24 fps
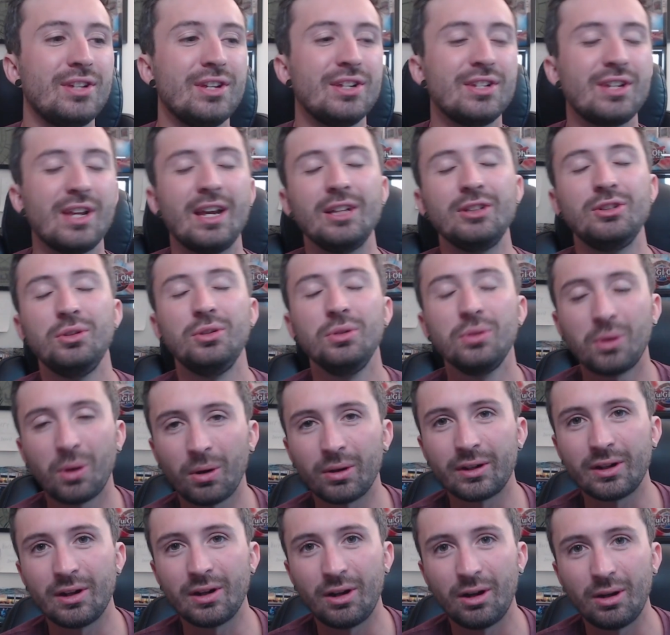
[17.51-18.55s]
is a
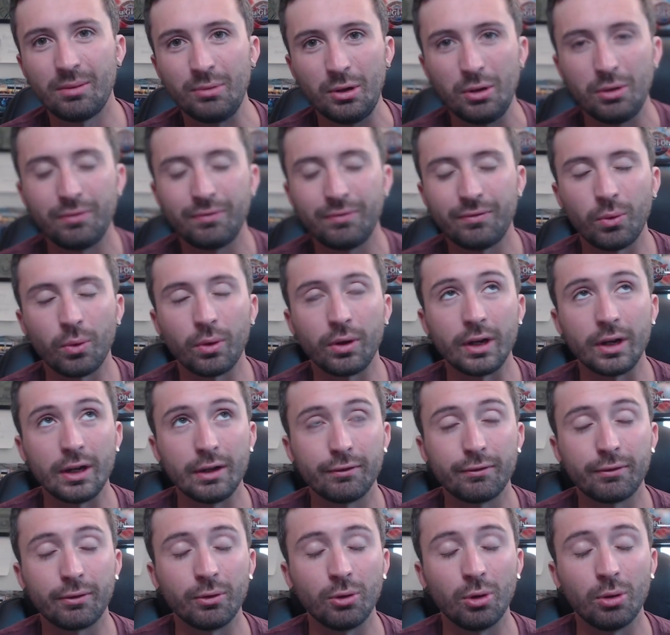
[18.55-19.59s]
two-card combo for
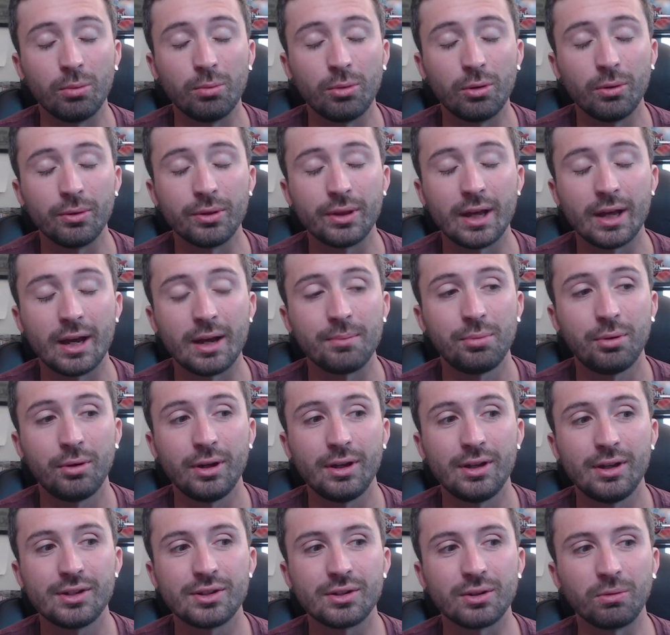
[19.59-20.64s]
Infernoble that
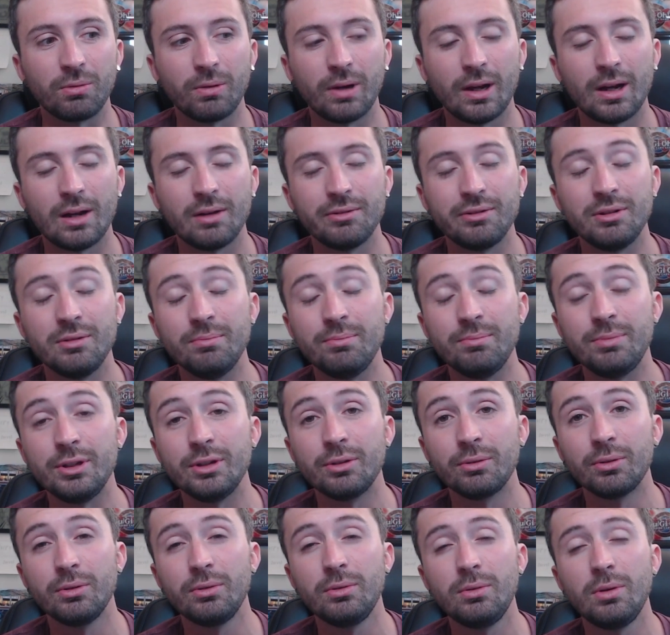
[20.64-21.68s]
plays around
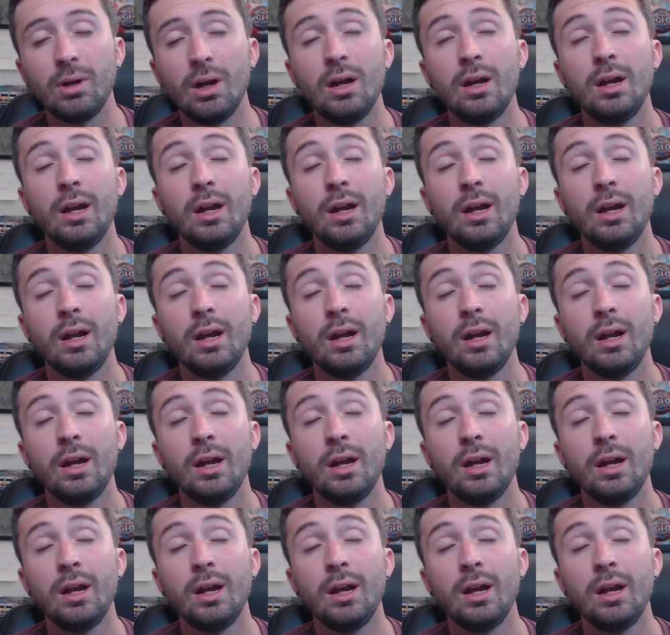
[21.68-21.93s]
Nibiru